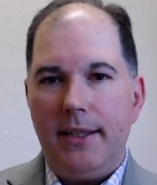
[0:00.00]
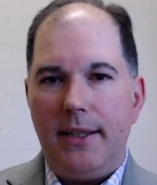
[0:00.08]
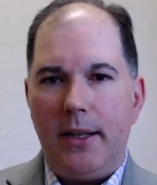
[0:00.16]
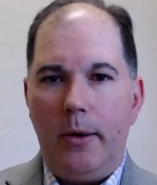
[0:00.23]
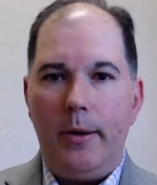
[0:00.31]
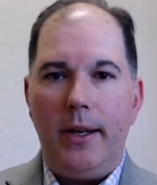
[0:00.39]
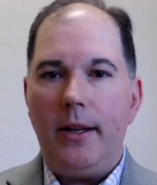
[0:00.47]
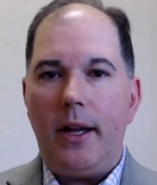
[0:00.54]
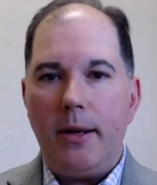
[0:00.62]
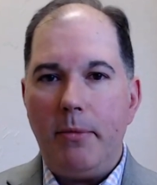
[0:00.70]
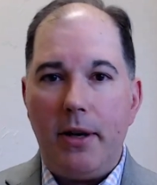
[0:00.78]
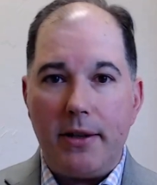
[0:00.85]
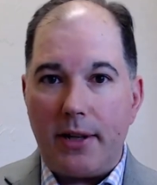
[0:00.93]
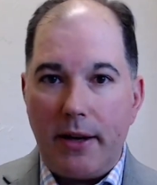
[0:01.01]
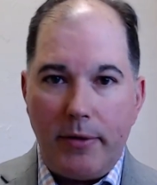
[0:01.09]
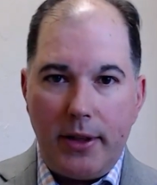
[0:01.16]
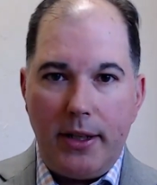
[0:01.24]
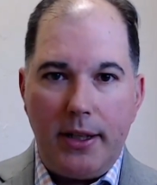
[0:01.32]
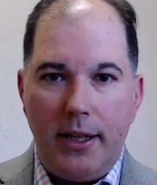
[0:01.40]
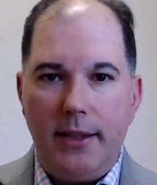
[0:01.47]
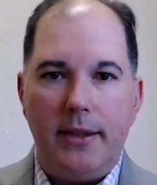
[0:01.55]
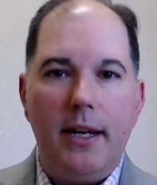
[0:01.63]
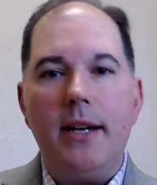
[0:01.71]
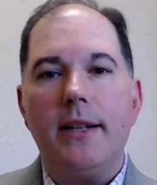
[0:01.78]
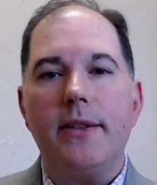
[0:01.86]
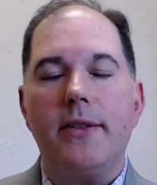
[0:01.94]
You know, Elon Musk, everything he
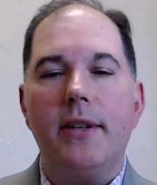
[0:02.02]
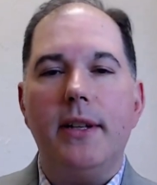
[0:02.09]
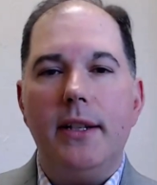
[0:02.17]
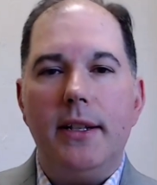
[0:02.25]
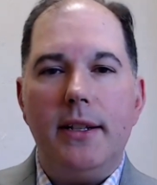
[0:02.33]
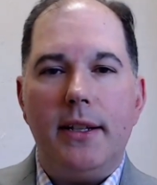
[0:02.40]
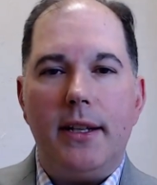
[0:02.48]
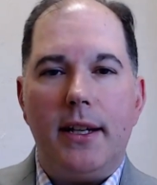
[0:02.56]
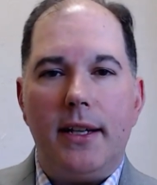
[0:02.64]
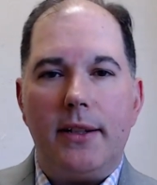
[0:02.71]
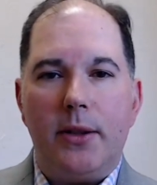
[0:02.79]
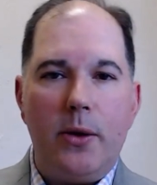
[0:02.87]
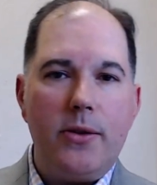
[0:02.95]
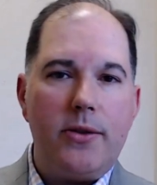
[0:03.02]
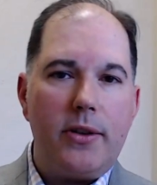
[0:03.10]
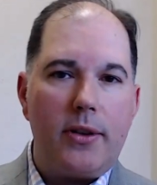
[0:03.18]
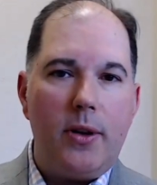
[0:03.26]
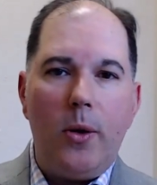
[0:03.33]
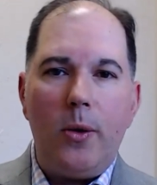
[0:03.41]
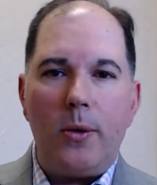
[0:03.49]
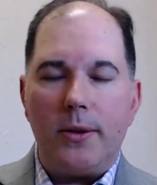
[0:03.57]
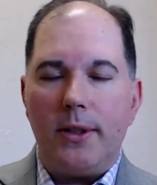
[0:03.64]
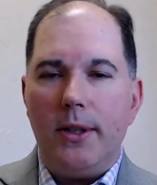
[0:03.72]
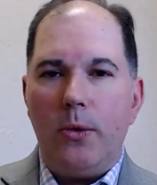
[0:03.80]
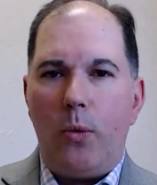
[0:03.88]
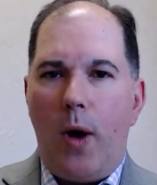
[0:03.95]
does, uh, turns to gold.
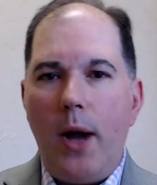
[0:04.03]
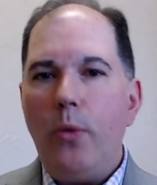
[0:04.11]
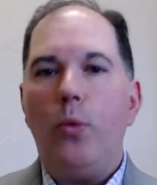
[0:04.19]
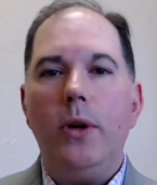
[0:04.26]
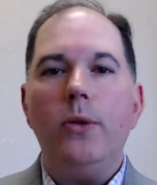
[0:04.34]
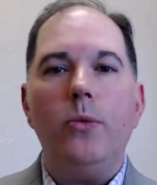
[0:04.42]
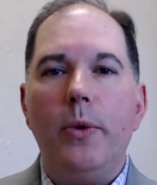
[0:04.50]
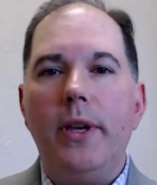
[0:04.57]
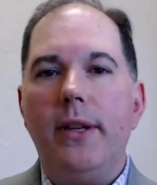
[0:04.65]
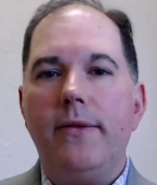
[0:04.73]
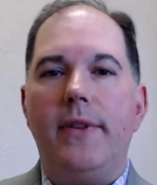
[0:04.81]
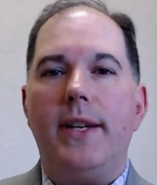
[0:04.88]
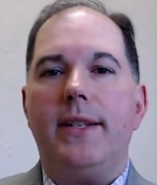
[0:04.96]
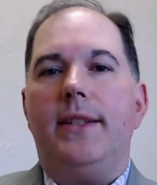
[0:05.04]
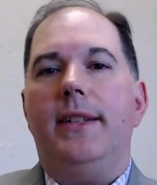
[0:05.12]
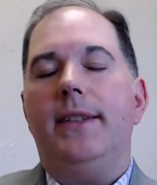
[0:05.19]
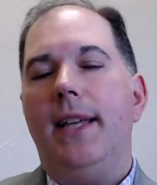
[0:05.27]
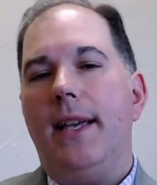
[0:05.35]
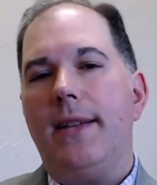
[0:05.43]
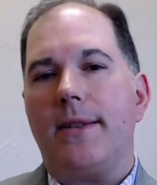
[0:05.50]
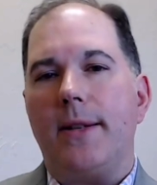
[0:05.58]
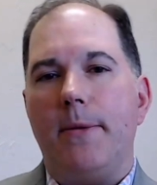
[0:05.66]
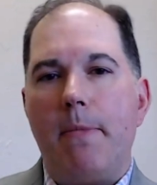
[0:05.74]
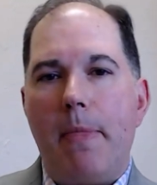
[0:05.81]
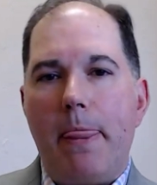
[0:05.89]
Why wouldn't we invest in Tesla?